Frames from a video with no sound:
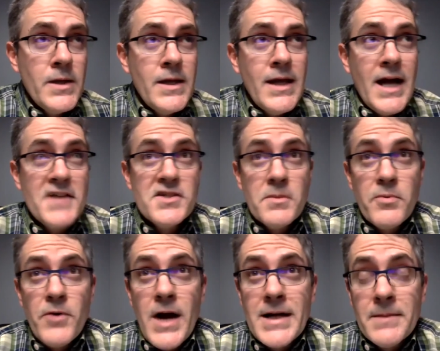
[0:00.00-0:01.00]

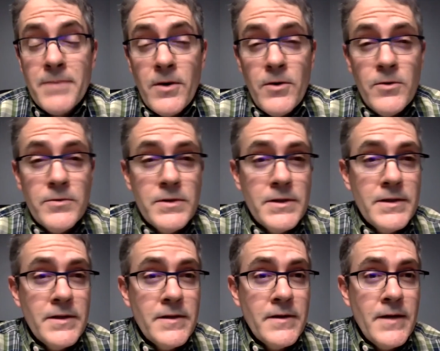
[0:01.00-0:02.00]
Osteoporotic bone
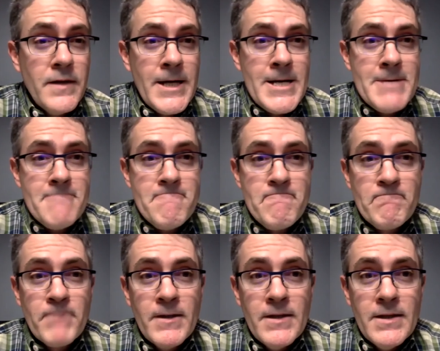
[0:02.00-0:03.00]
um,
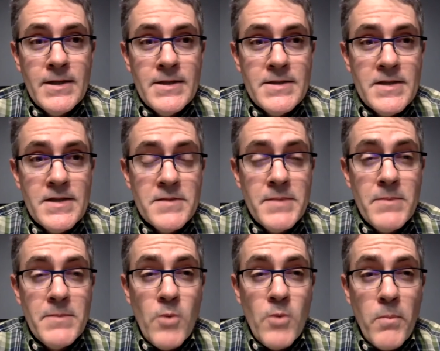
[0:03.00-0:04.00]
tends to be
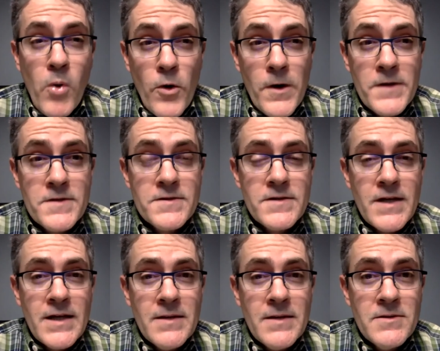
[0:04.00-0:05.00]
more porous
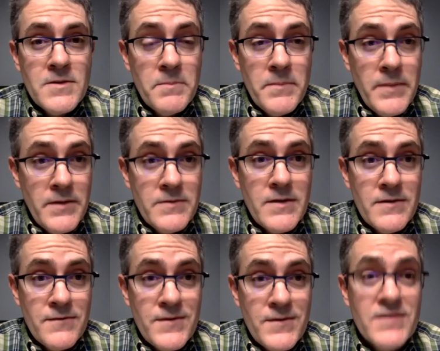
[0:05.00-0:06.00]
and it is,
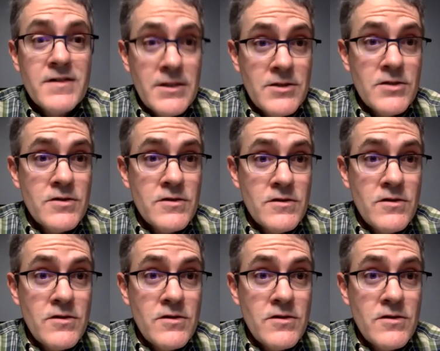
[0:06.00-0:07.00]
is physically just
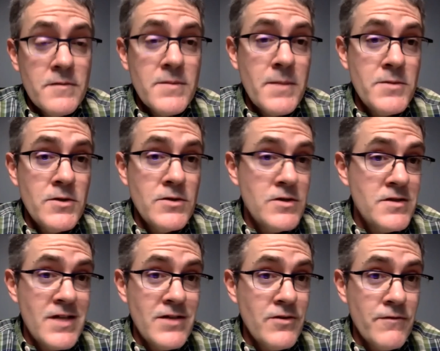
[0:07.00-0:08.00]
soft. Sometimes you can just
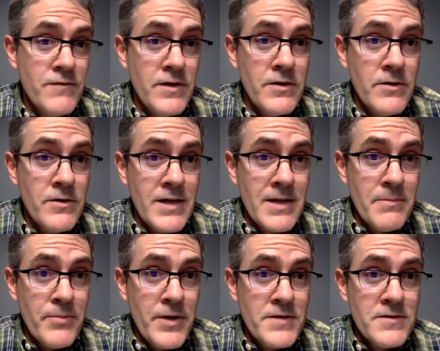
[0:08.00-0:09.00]
take your finger and kind of
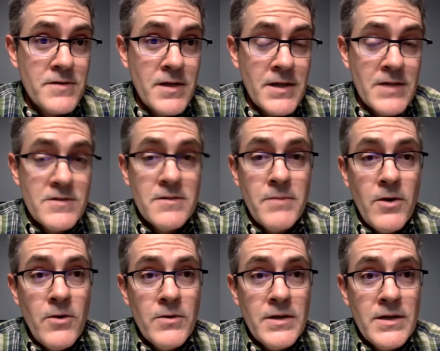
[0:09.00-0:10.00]
press against the
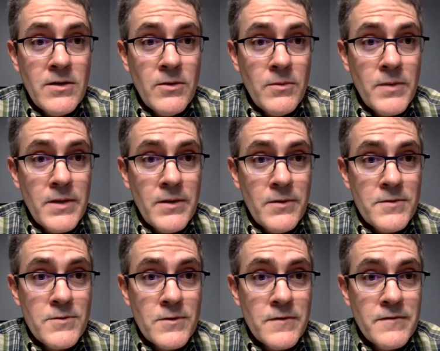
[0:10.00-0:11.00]
bone and it'll it'll
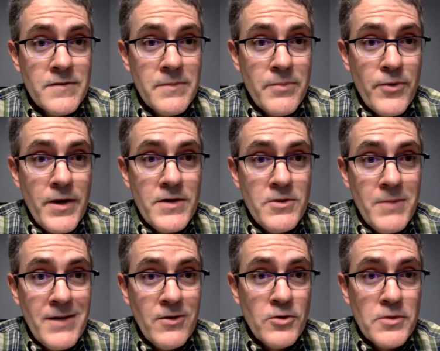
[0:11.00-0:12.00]
sort of depress you'll
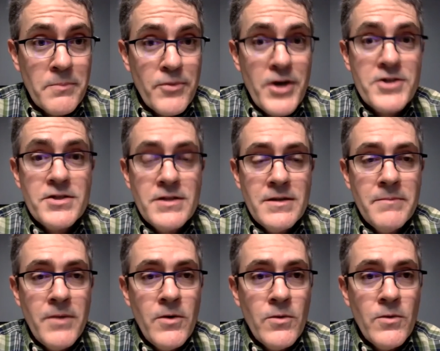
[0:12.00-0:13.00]
make a little depression in the
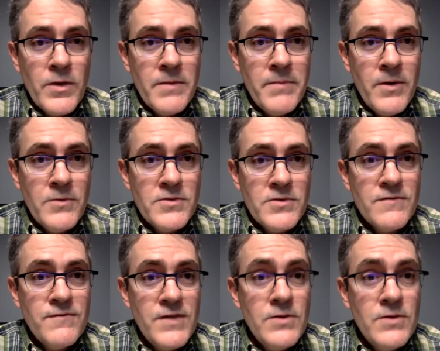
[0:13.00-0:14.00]
bone where the bone
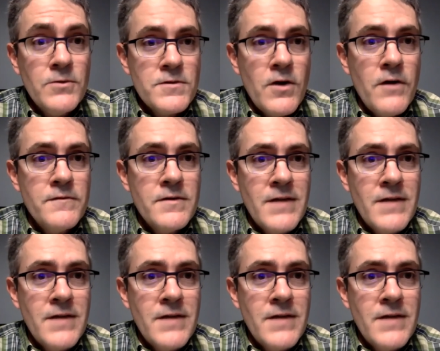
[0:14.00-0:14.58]
just feels soft.